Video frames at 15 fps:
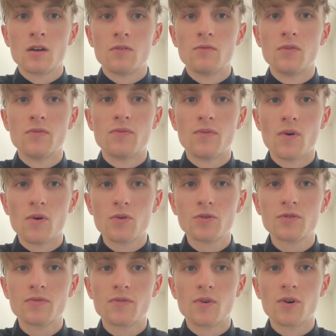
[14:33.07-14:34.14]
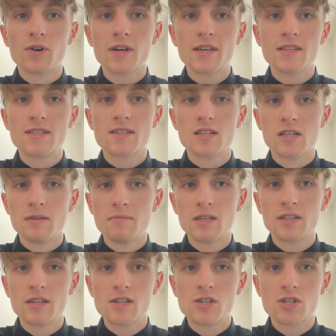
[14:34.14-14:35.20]
who fought for its
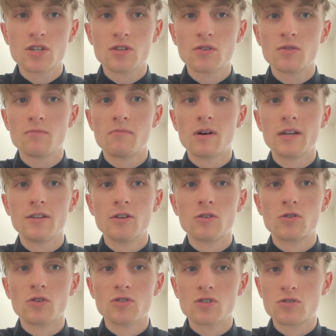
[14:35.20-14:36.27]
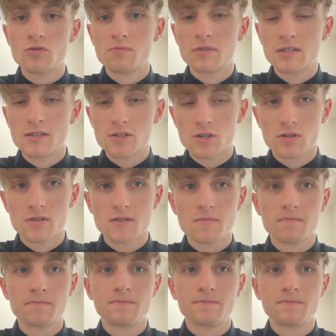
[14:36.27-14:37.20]
limitation by the constitutions.